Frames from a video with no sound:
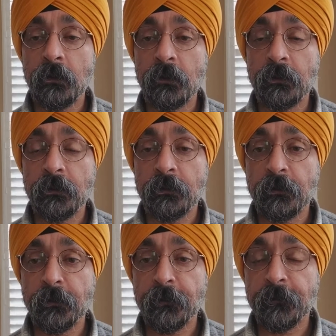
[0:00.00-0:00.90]

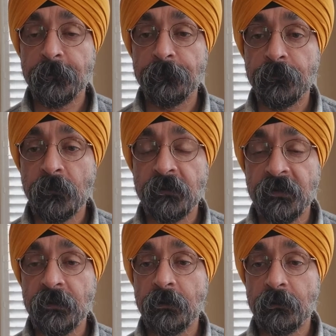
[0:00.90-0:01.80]
under
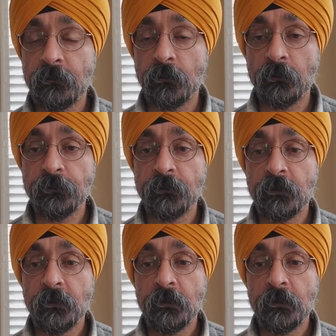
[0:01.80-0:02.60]
seller resource